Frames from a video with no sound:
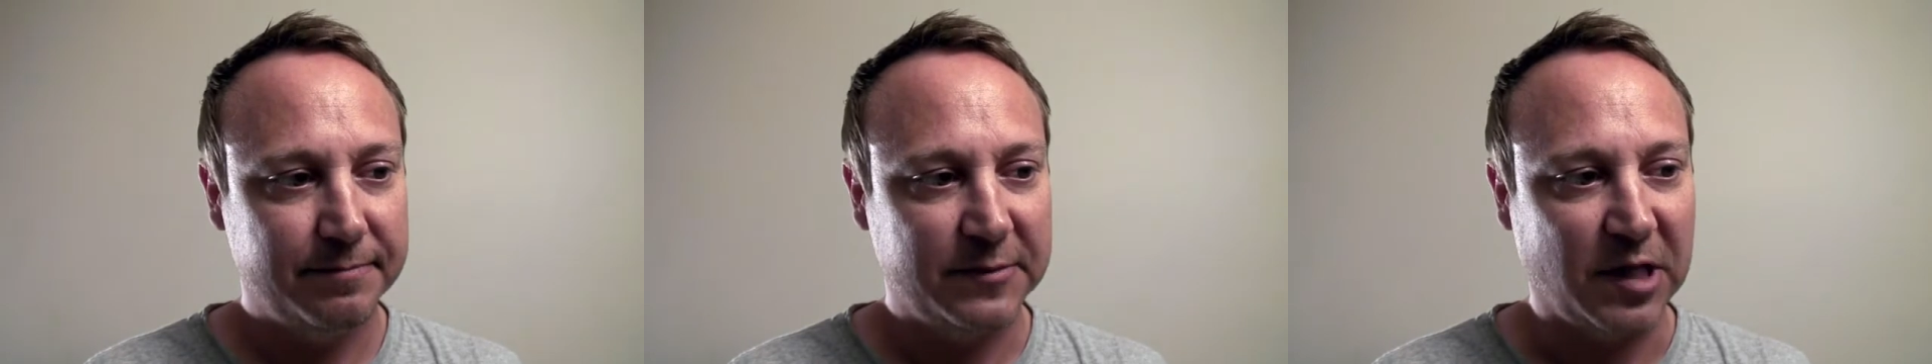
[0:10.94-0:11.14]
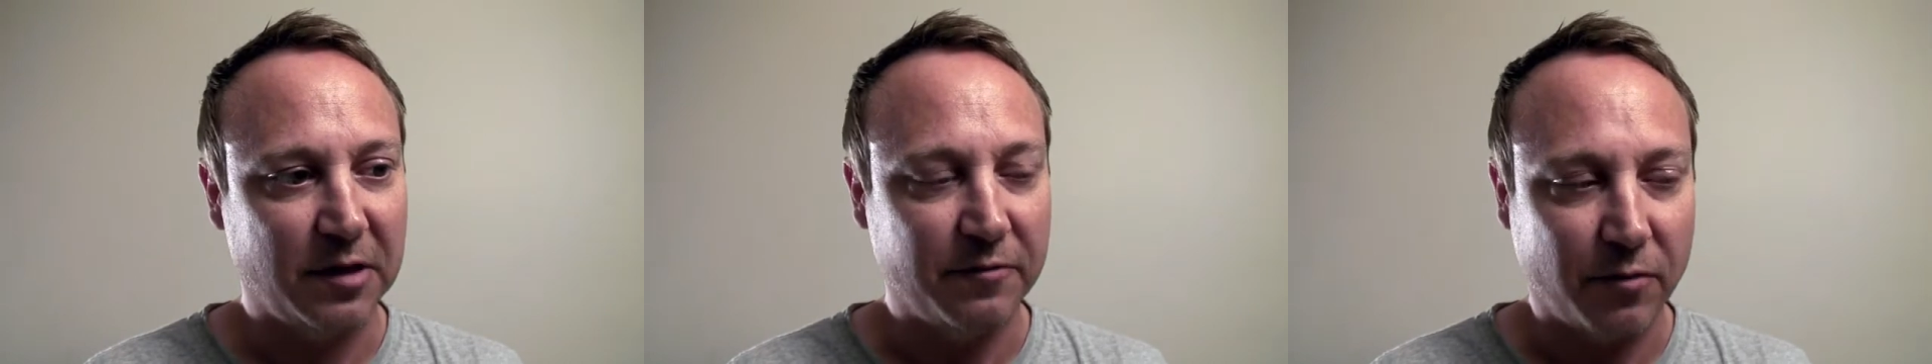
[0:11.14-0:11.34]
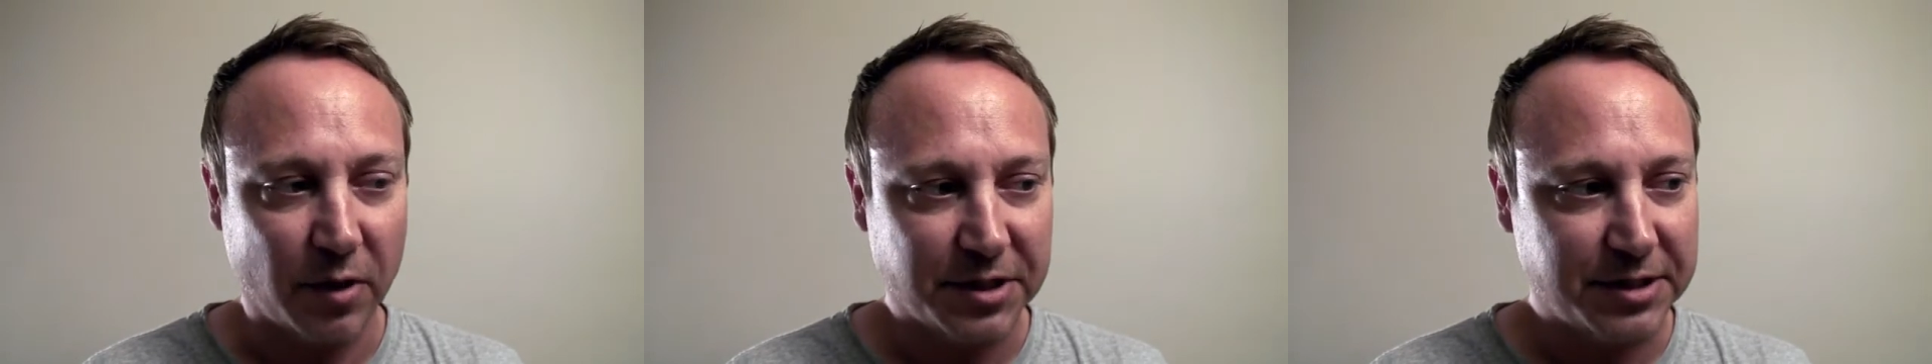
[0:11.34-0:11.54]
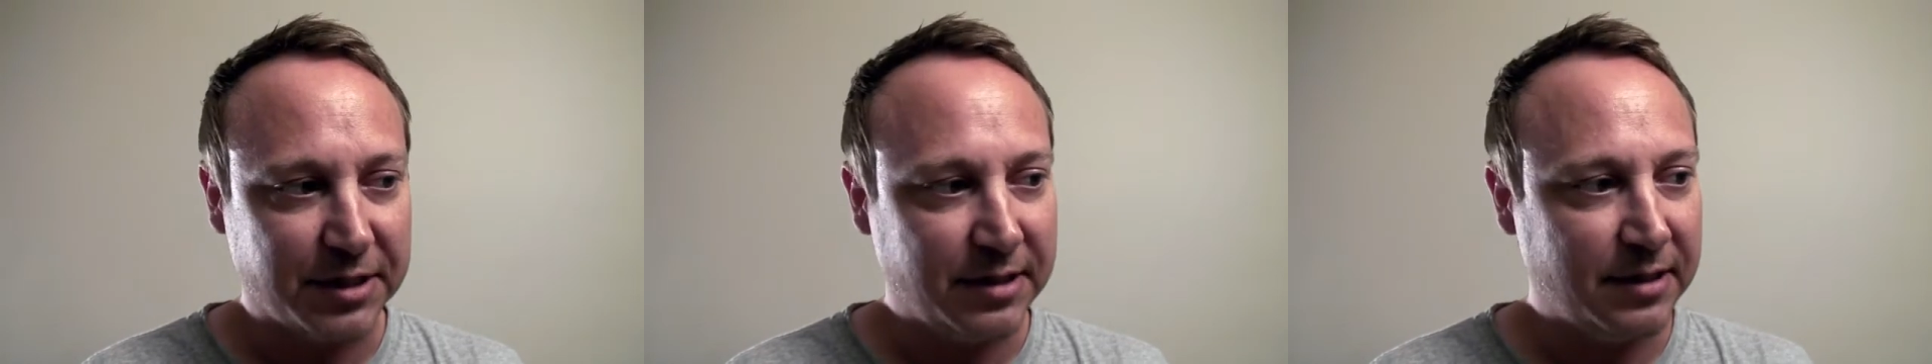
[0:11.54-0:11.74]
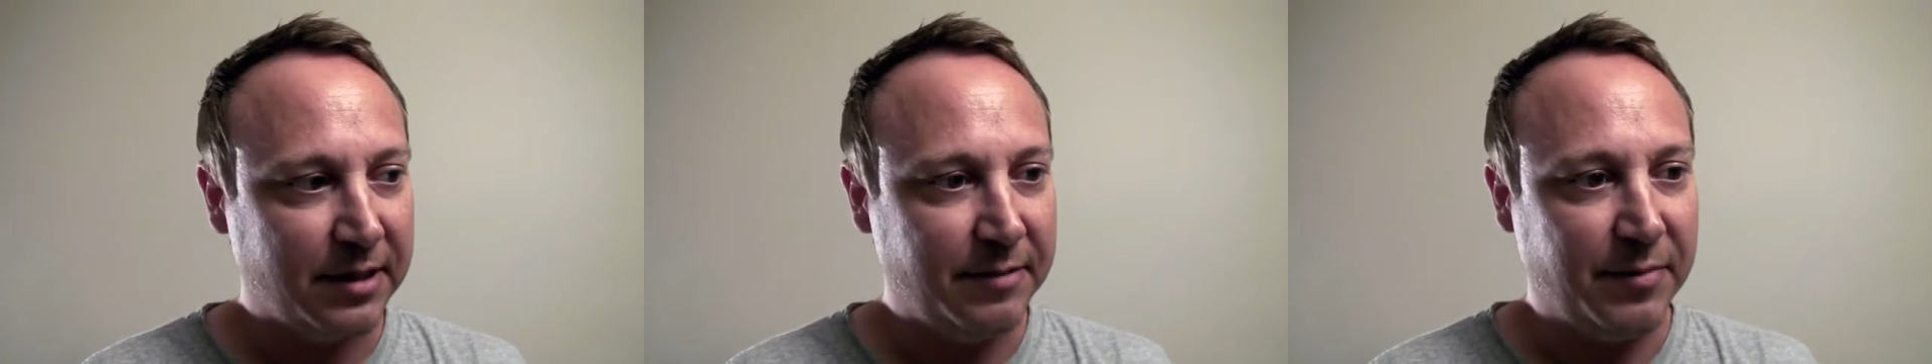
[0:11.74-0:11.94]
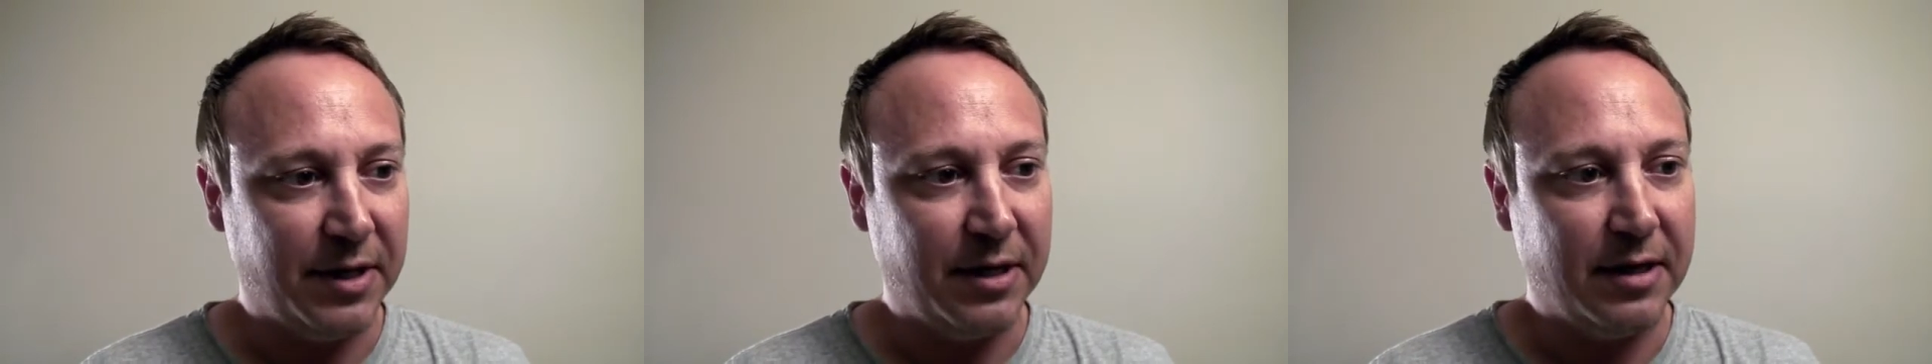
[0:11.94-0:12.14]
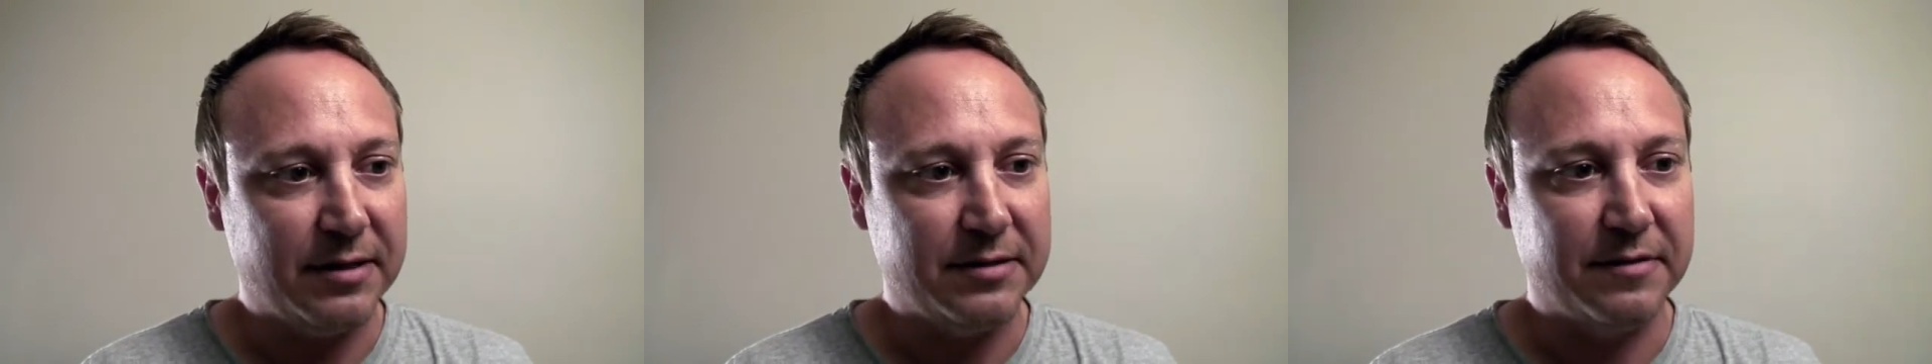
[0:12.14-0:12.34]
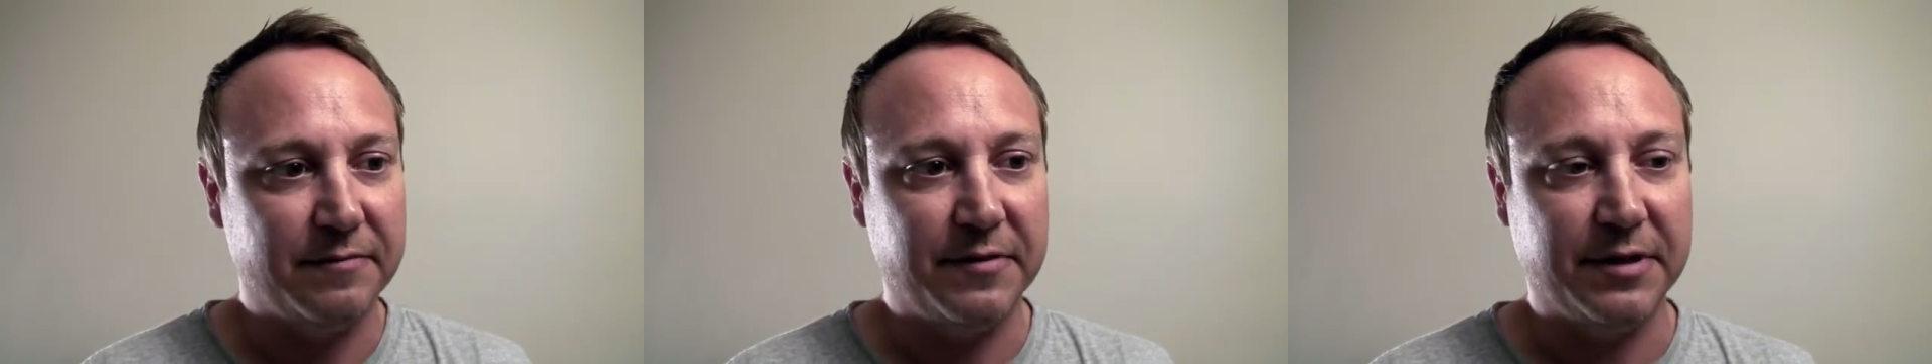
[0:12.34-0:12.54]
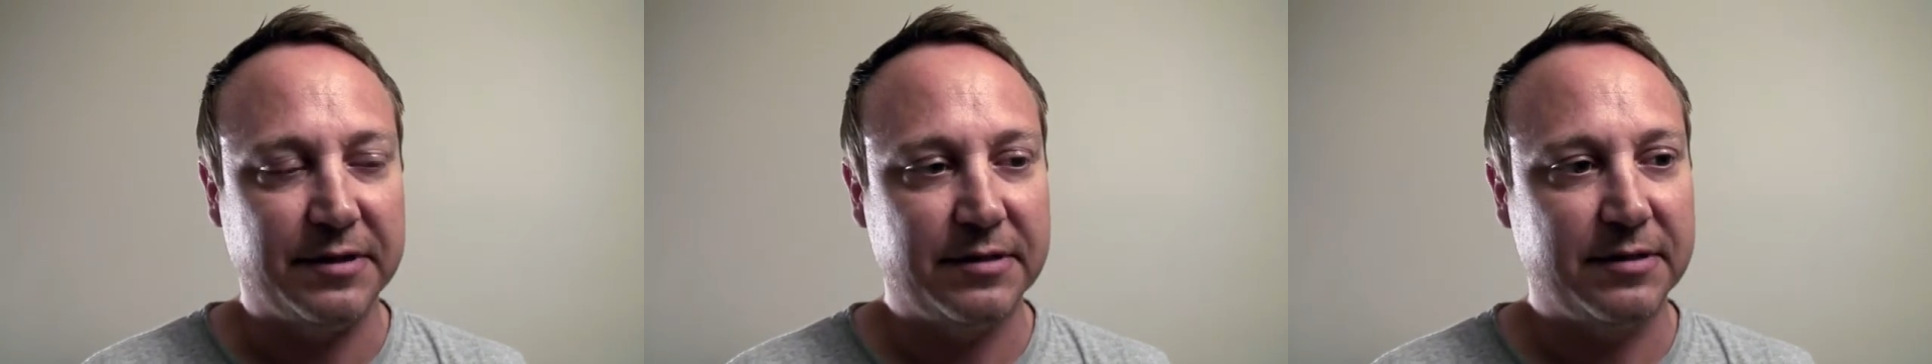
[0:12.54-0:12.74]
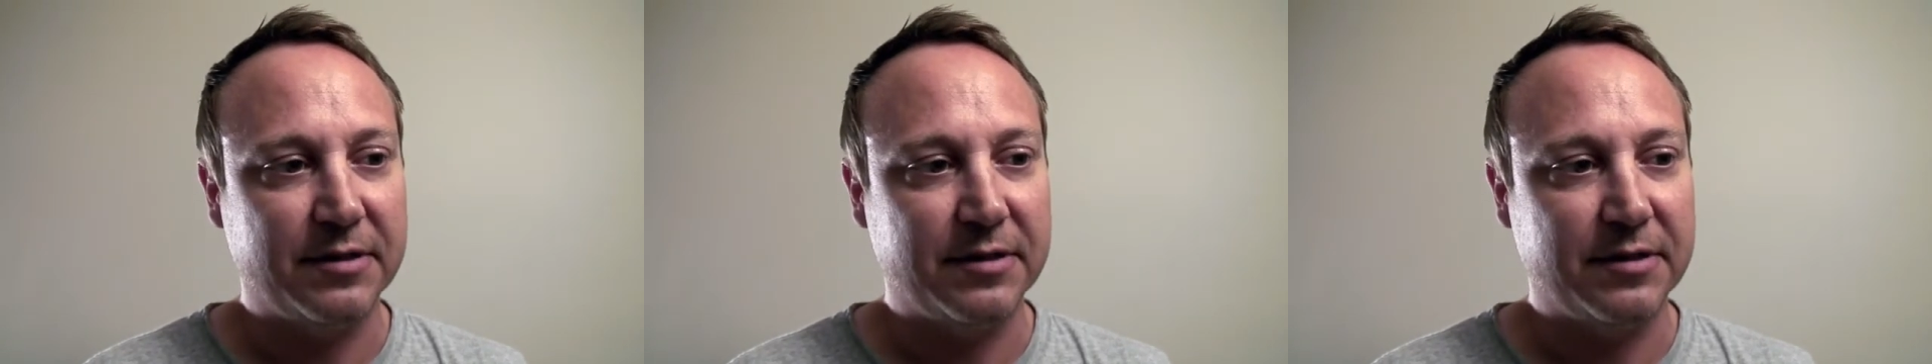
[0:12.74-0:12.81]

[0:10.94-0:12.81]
Unfortunately, because of this